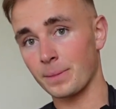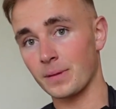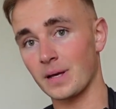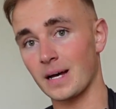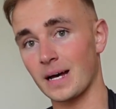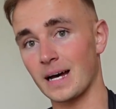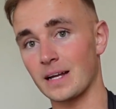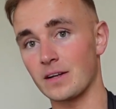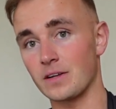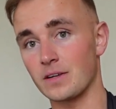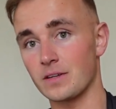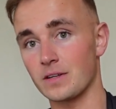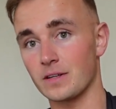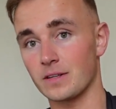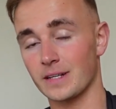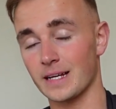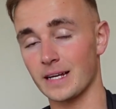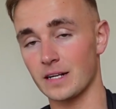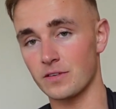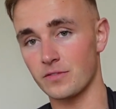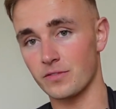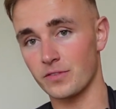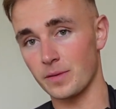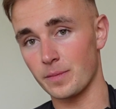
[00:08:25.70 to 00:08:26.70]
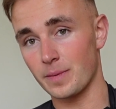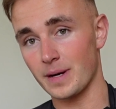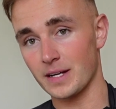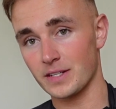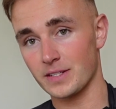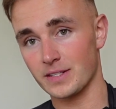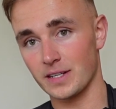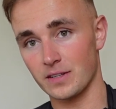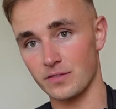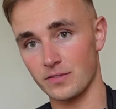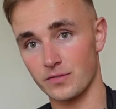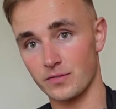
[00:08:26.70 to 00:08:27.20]
and kind of the past
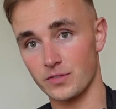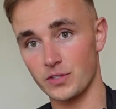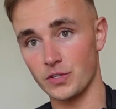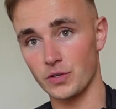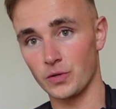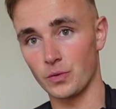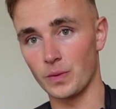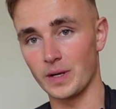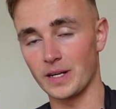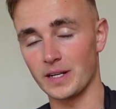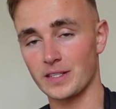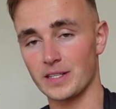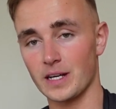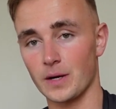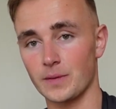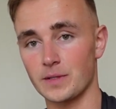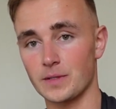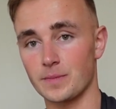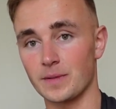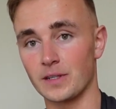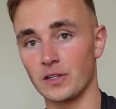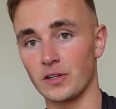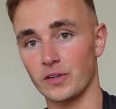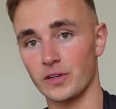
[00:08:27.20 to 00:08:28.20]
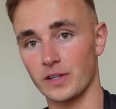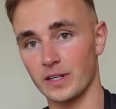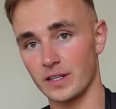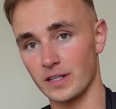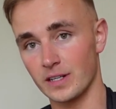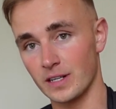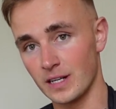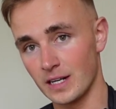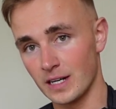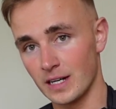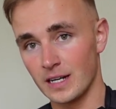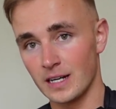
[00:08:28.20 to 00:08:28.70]
kind of 2 weeks how he's been looking,
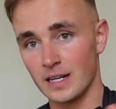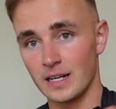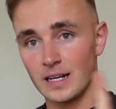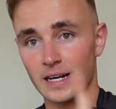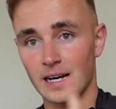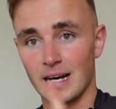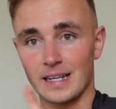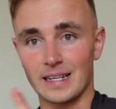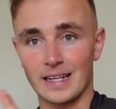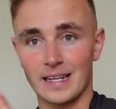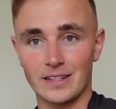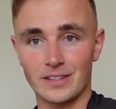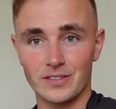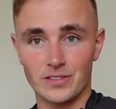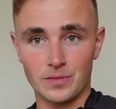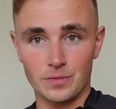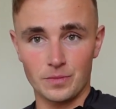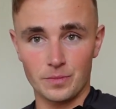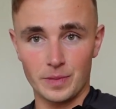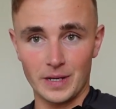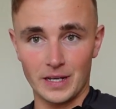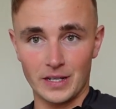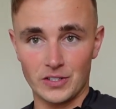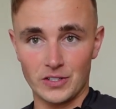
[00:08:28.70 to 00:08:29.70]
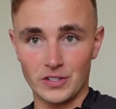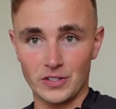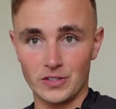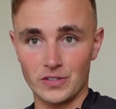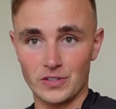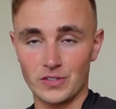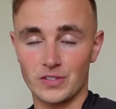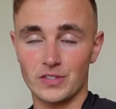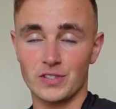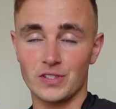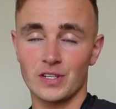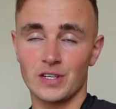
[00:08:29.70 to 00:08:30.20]
and then some
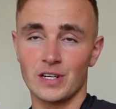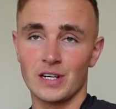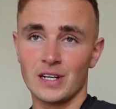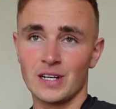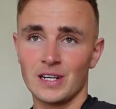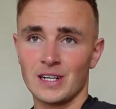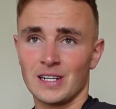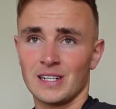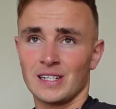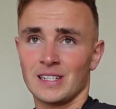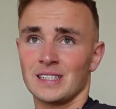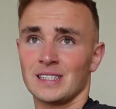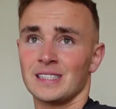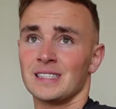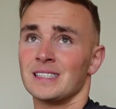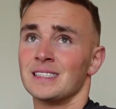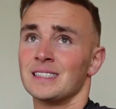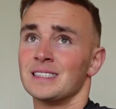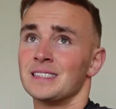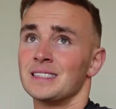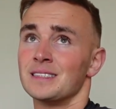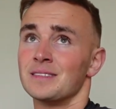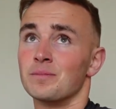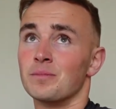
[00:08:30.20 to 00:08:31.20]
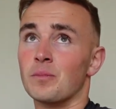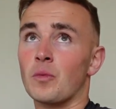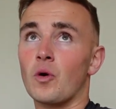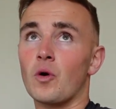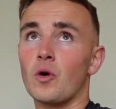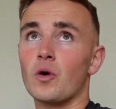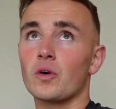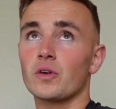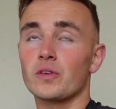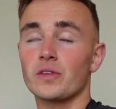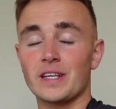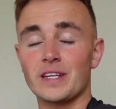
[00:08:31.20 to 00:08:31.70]
pictures
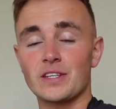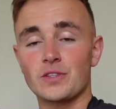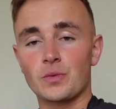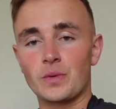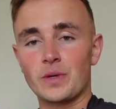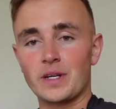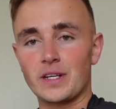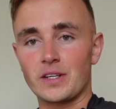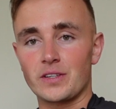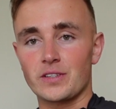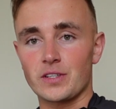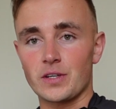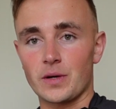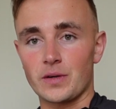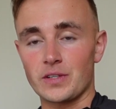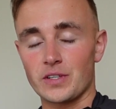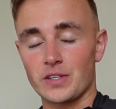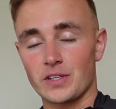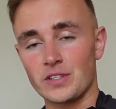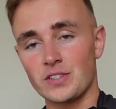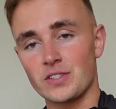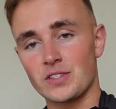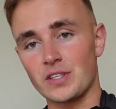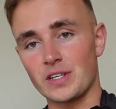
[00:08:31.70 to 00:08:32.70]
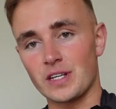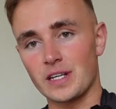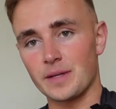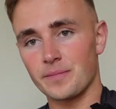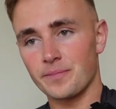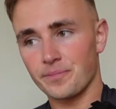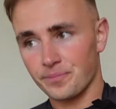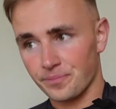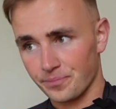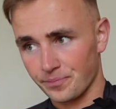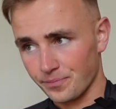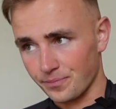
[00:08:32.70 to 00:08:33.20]
more this week. So you can see
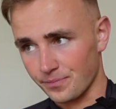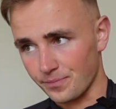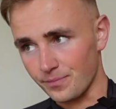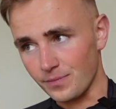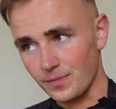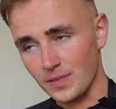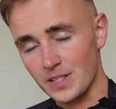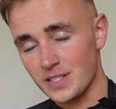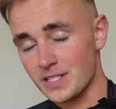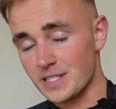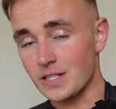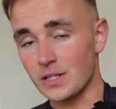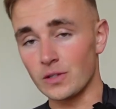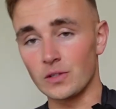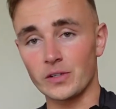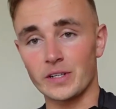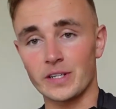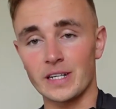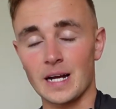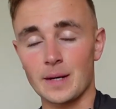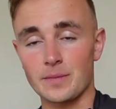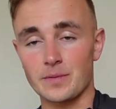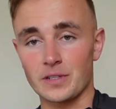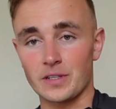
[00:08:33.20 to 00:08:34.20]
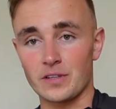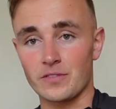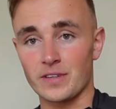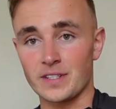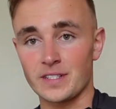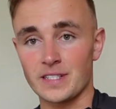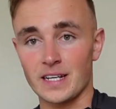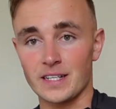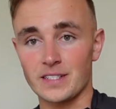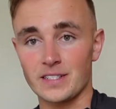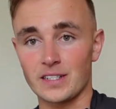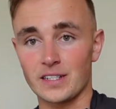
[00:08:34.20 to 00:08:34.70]
still looking absolutely
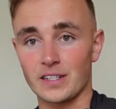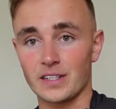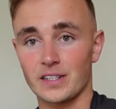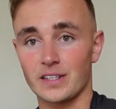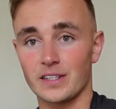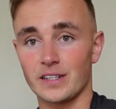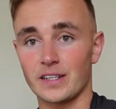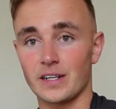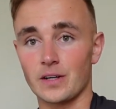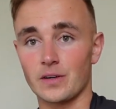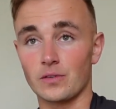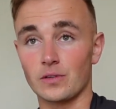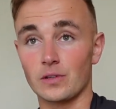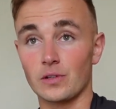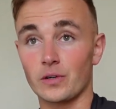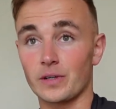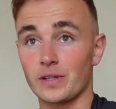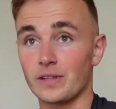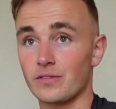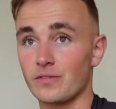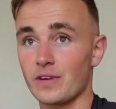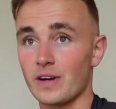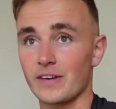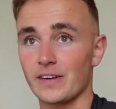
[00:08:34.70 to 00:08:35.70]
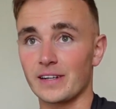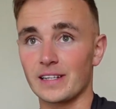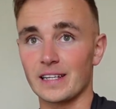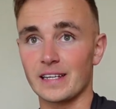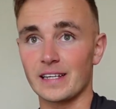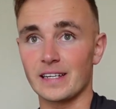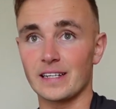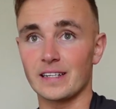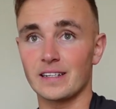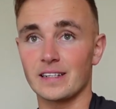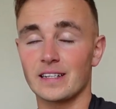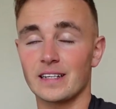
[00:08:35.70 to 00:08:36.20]
fantastic, you know, looking very
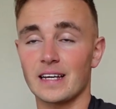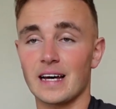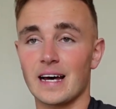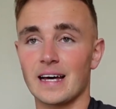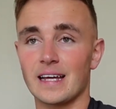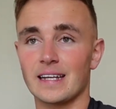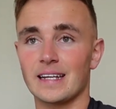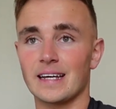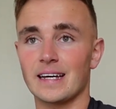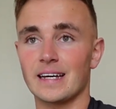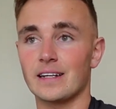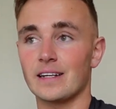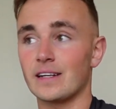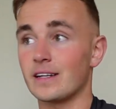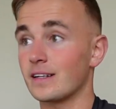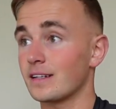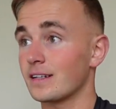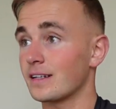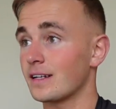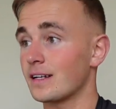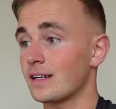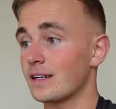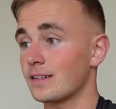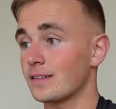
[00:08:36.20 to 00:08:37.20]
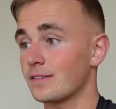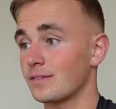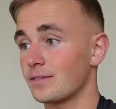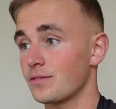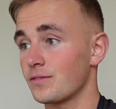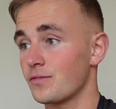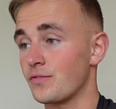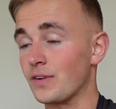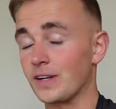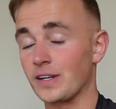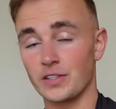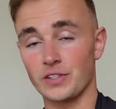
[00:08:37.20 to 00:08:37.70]
lean, and then
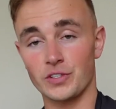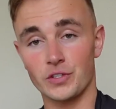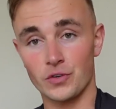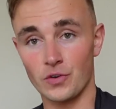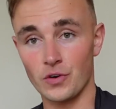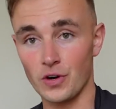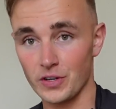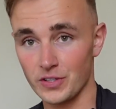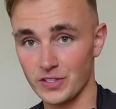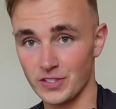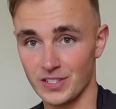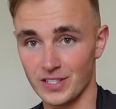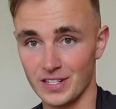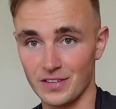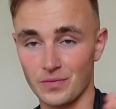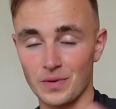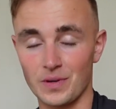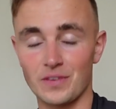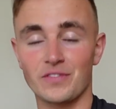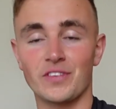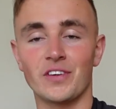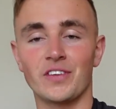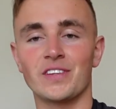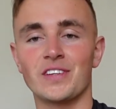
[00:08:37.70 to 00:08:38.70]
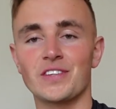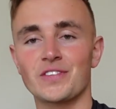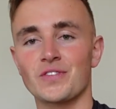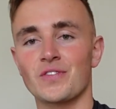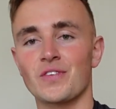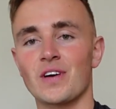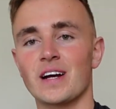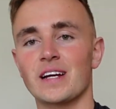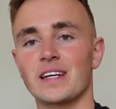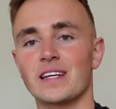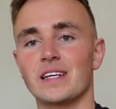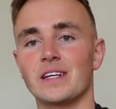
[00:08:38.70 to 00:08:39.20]
fingers crossed, if we've done this
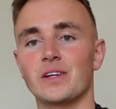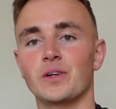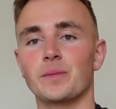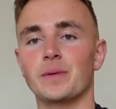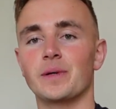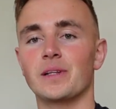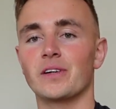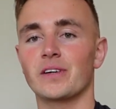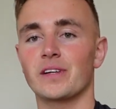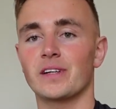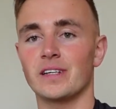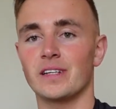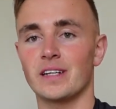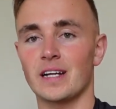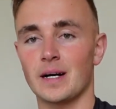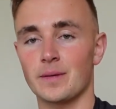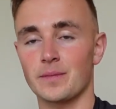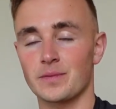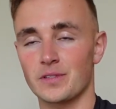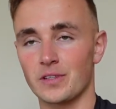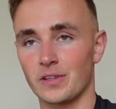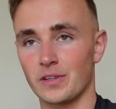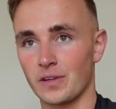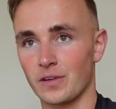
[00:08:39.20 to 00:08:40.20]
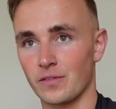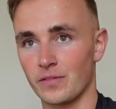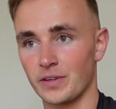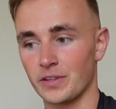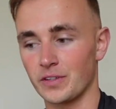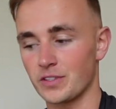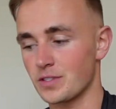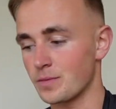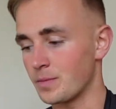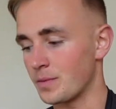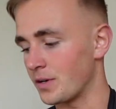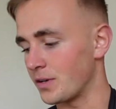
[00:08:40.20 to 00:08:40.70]
right, he'll be looking absolutely unreal
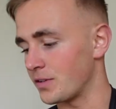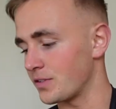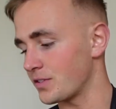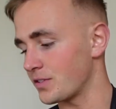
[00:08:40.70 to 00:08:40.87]
tomorrow.